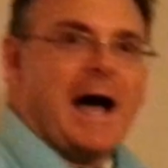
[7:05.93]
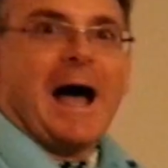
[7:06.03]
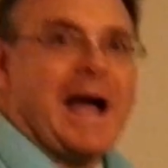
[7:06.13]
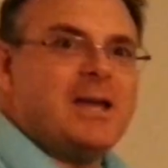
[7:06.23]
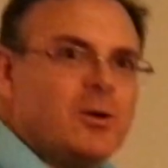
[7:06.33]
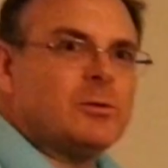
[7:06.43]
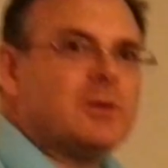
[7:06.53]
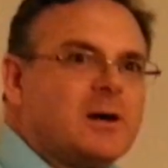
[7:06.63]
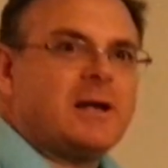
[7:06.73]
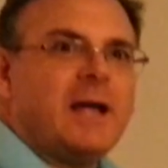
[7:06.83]
I don't
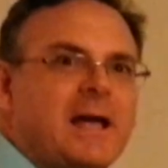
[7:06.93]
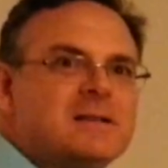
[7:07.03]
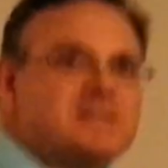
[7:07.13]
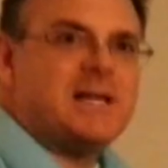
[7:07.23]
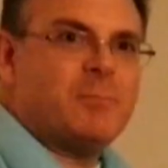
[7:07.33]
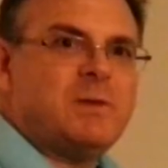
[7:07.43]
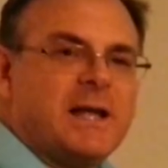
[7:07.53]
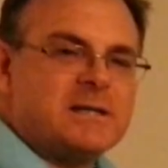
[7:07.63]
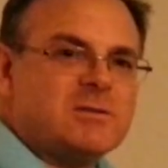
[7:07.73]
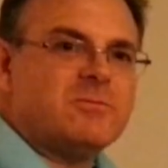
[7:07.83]
look as tempting
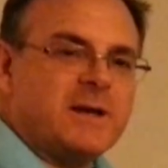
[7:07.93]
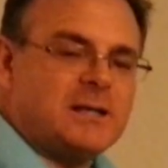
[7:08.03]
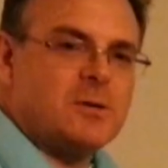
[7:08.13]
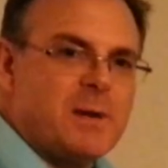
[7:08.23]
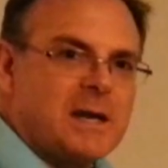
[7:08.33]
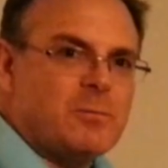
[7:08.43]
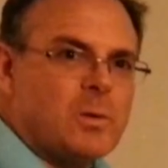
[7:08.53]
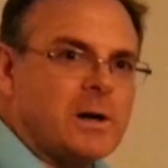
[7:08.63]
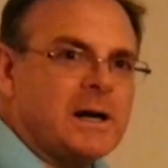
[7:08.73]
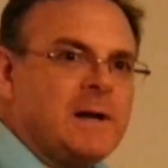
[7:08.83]
as a victim
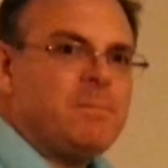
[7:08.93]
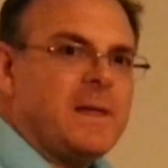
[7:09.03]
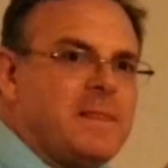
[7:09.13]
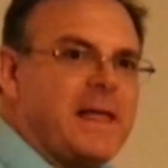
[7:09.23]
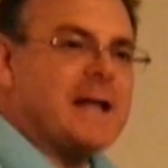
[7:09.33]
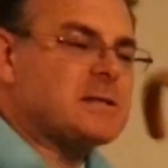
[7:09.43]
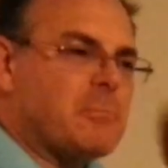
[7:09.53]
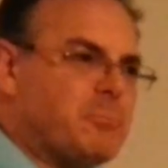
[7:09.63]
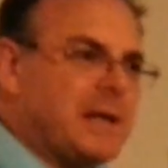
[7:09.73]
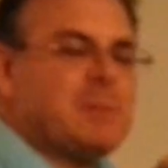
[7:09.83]
anymore. And that's a
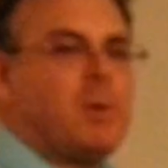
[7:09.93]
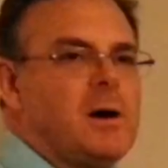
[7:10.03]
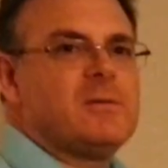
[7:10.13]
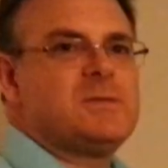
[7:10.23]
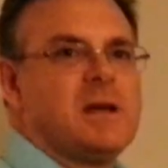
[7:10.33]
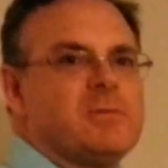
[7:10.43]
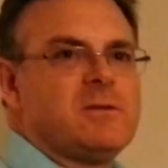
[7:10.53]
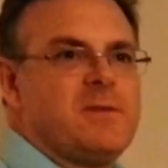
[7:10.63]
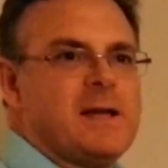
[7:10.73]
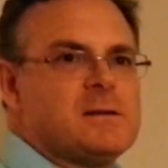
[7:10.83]
big part of
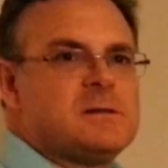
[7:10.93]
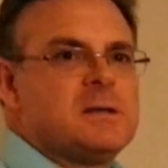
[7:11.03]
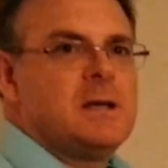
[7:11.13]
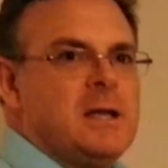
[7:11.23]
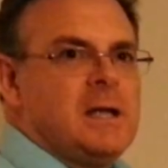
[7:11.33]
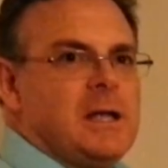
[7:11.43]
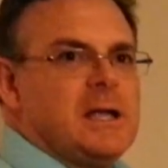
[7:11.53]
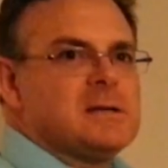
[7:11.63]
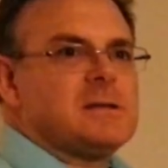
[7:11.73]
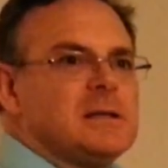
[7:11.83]
self-defense,
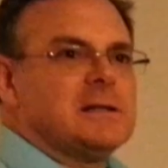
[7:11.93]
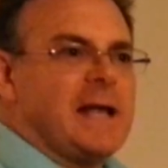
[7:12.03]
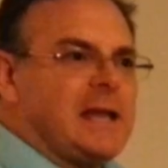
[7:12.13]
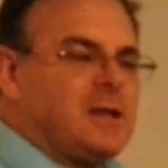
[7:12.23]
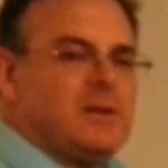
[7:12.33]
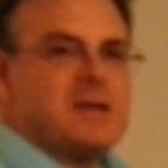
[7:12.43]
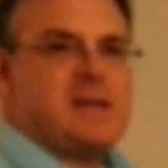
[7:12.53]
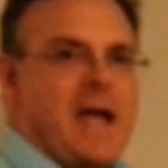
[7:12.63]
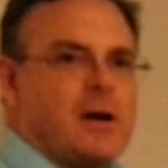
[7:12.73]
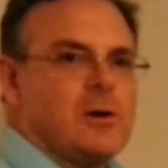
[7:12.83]
is letting the
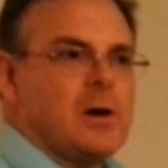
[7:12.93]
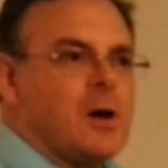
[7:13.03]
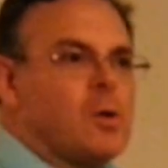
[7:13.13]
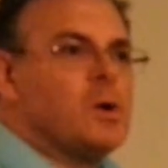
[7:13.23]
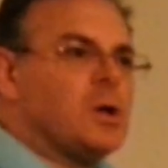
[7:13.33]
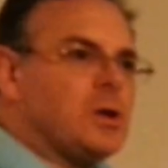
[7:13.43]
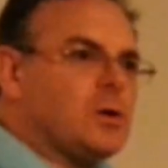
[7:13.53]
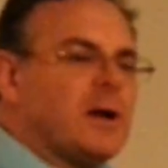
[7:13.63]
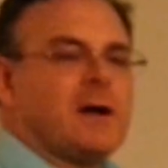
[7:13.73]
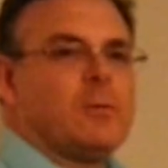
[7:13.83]
attacker know you're
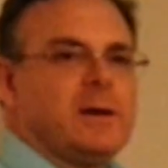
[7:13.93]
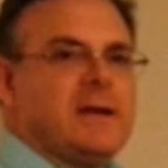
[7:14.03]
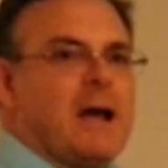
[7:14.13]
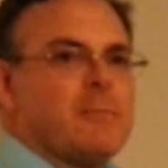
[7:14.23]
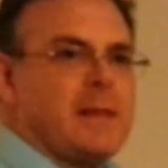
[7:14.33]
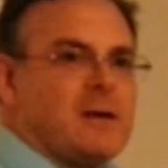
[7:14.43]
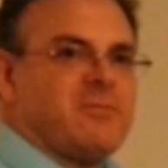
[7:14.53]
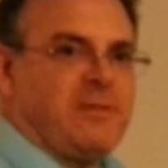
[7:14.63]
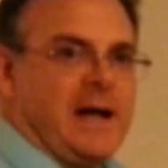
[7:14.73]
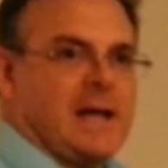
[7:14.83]
not going down without a
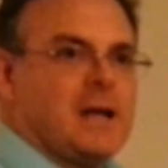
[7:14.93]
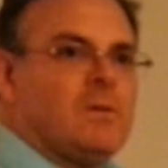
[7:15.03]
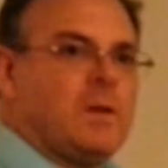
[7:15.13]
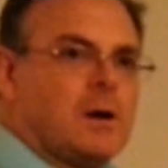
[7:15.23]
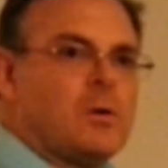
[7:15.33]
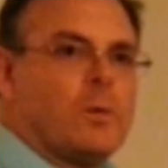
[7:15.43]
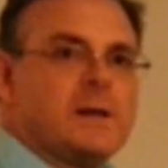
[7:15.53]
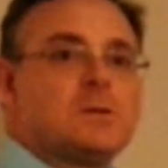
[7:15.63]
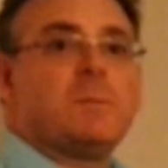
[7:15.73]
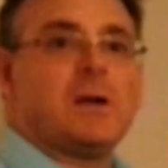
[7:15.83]
fight, and they're going
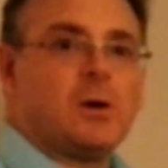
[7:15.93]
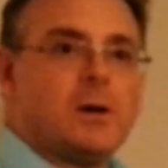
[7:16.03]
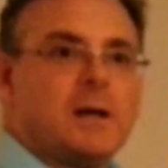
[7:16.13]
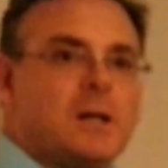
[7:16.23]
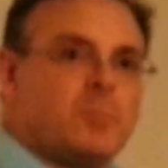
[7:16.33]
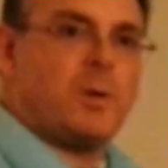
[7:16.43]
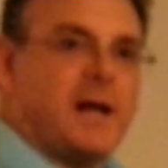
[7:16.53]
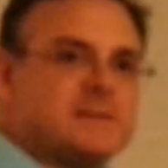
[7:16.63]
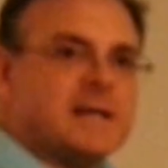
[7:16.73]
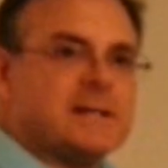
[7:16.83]
to be hurt in the
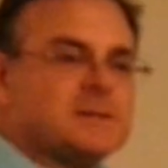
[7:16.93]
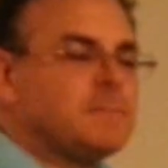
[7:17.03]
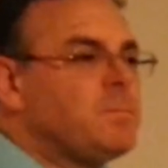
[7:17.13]
process.